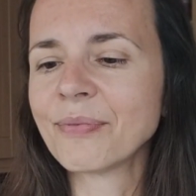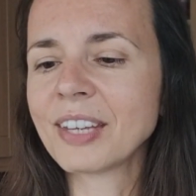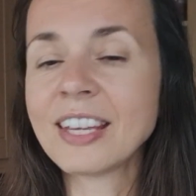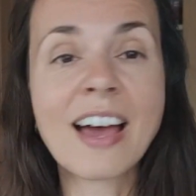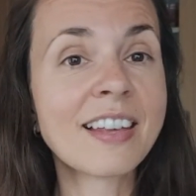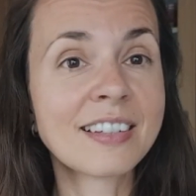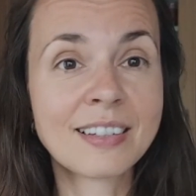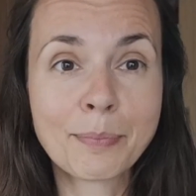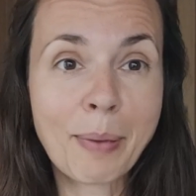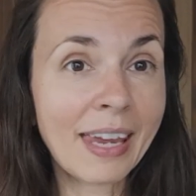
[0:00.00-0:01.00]
yes,
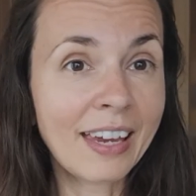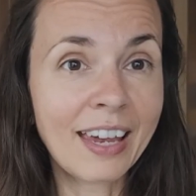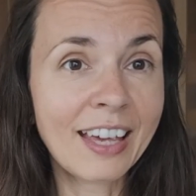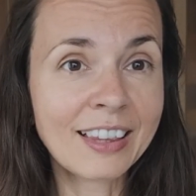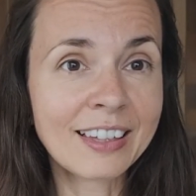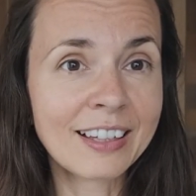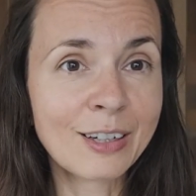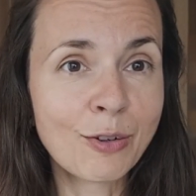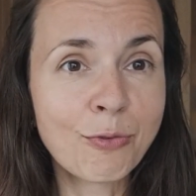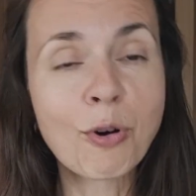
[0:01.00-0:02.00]
bake it
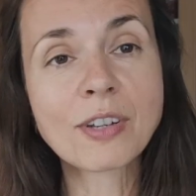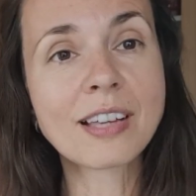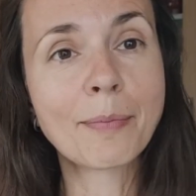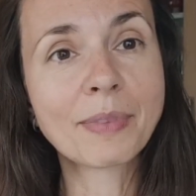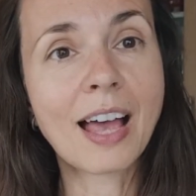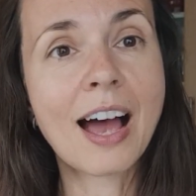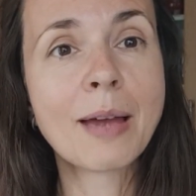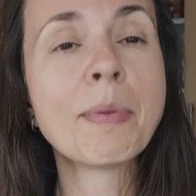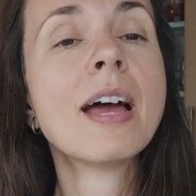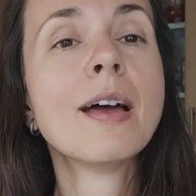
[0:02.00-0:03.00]
for some
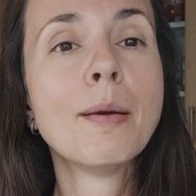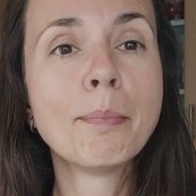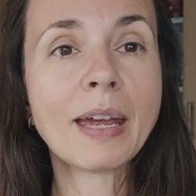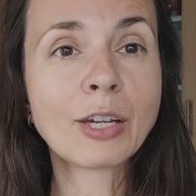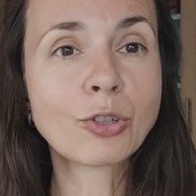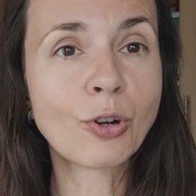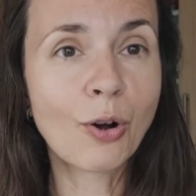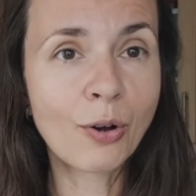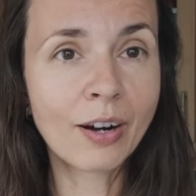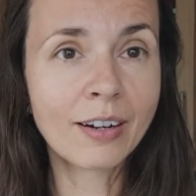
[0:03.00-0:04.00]
time. Make
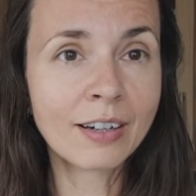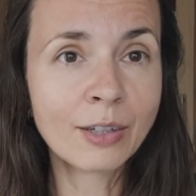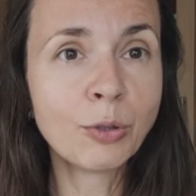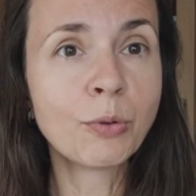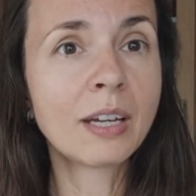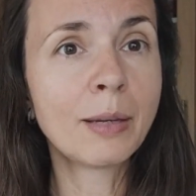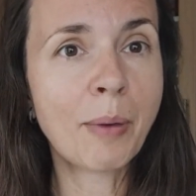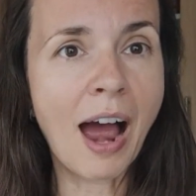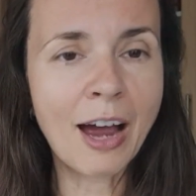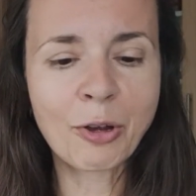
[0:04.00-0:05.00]
sure you keep
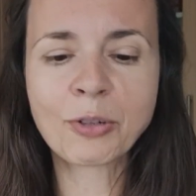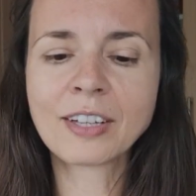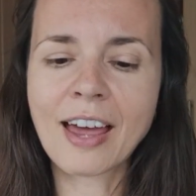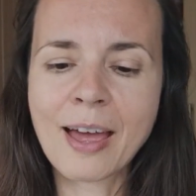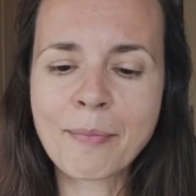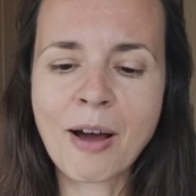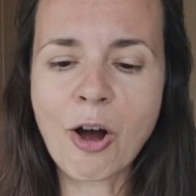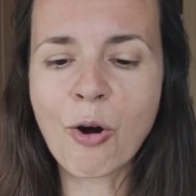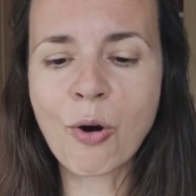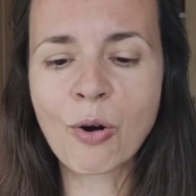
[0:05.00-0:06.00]
eye on them,
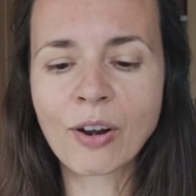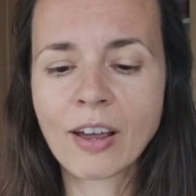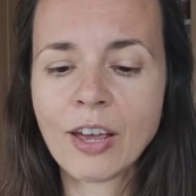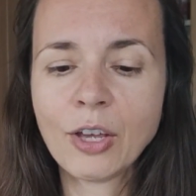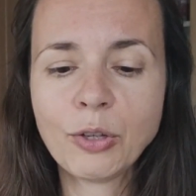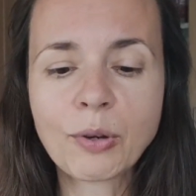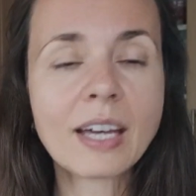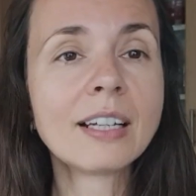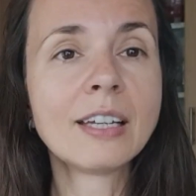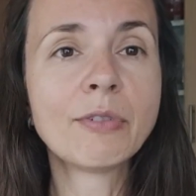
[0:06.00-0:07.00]
or you
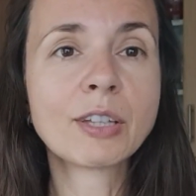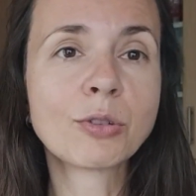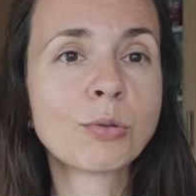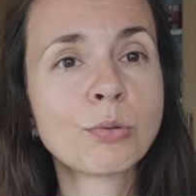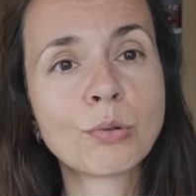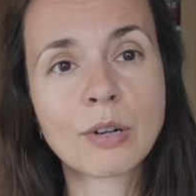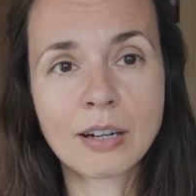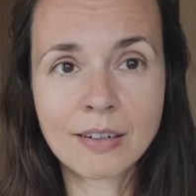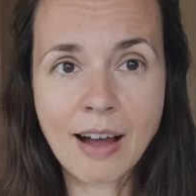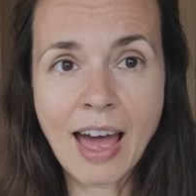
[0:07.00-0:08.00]
can leave it to
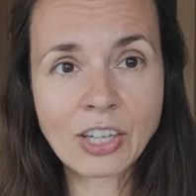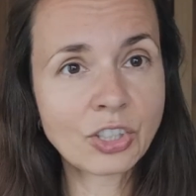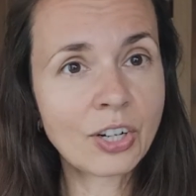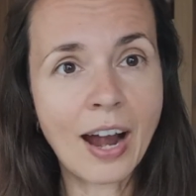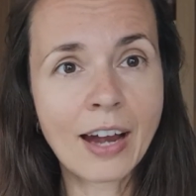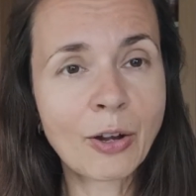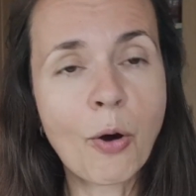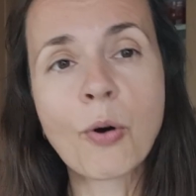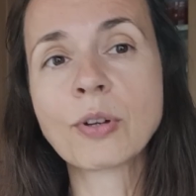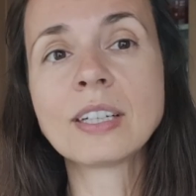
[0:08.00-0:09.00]
air dry
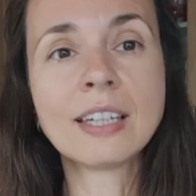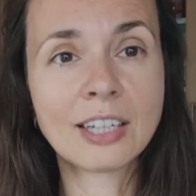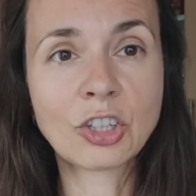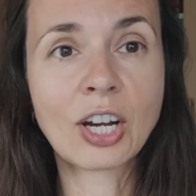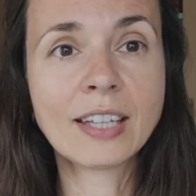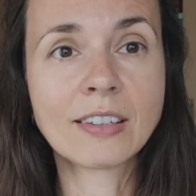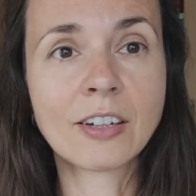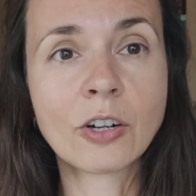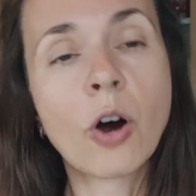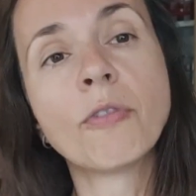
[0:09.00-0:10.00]
or
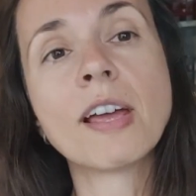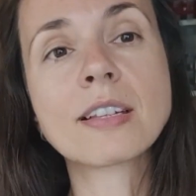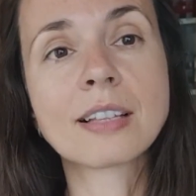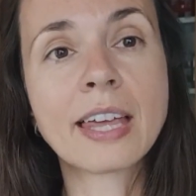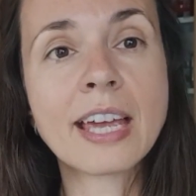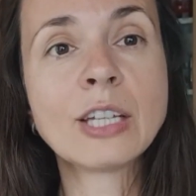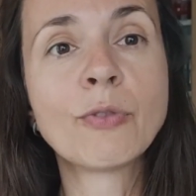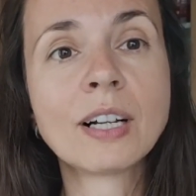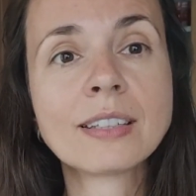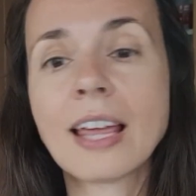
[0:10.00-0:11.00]
dehydrator. Obviously it
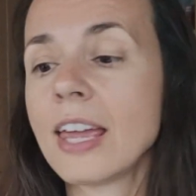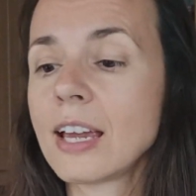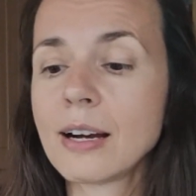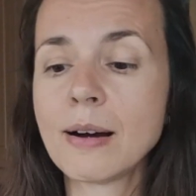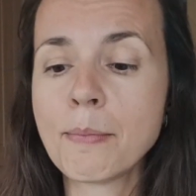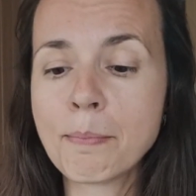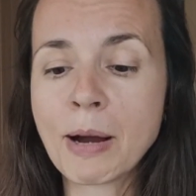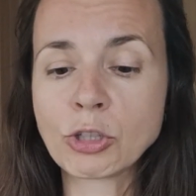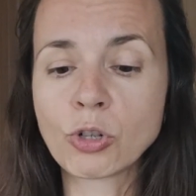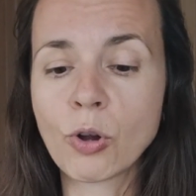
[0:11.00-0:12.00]
will take
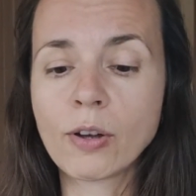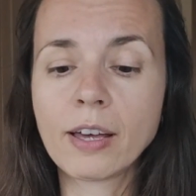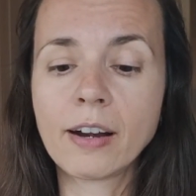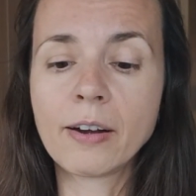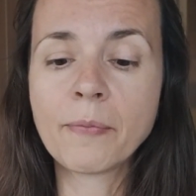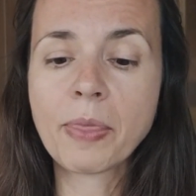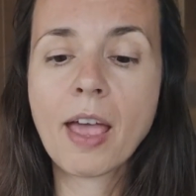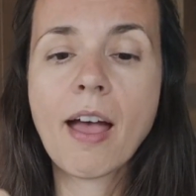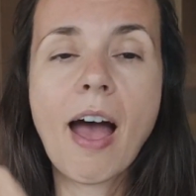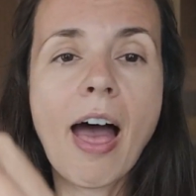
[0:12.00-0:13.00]
much longer.
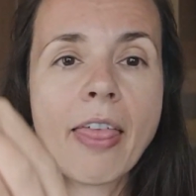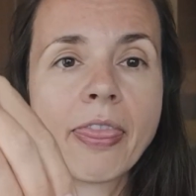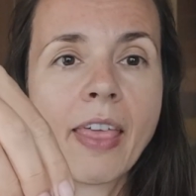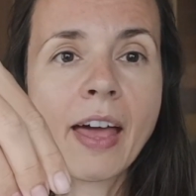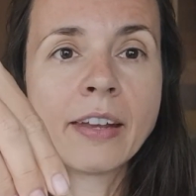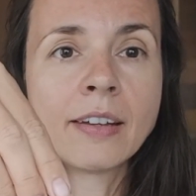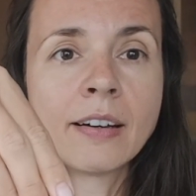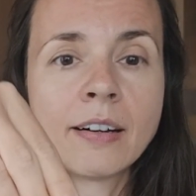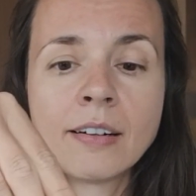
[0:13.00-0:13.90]
And then